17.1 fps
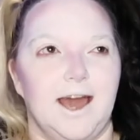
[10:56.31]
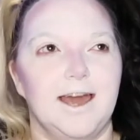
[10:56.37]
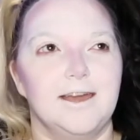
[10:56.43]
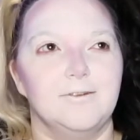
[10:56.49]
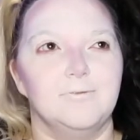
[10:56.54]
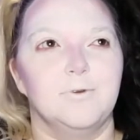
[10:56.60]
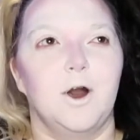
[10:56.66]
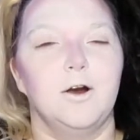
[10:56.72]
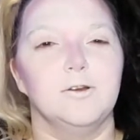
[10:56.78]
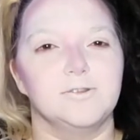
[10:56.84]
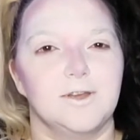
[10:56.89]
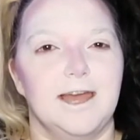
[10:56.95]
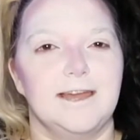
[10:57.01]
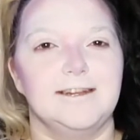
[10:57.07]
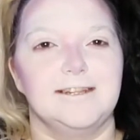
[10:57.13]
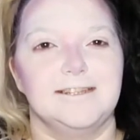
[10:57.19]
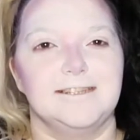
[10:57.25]
also
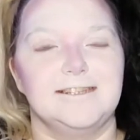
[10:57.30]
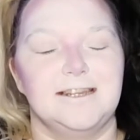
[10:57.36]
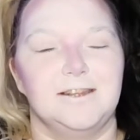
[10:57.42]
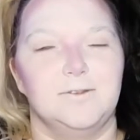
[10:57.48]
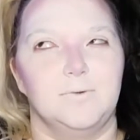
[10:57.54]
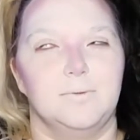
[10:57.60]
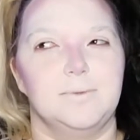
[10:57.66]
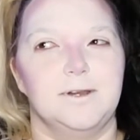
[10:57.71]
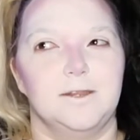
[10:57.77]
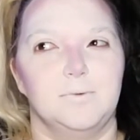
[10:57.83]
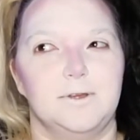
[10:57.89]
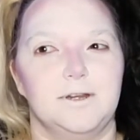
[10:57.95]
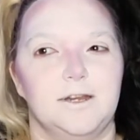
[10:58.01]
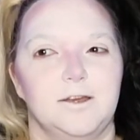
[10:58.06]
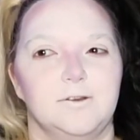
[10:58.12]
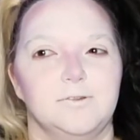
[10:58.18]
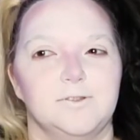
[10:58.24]
I didn't see the woman in the
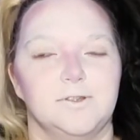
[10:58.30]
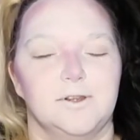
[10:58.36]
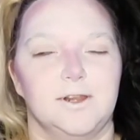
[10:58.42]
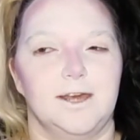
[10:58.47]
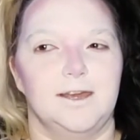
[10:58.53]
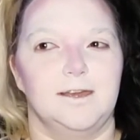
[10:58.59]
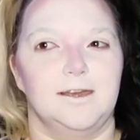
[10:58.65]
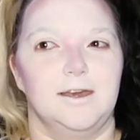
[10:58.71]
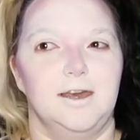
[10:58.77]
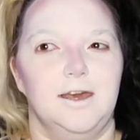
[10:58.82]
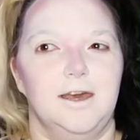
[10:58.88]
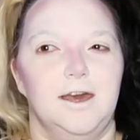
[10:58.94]
window, so like,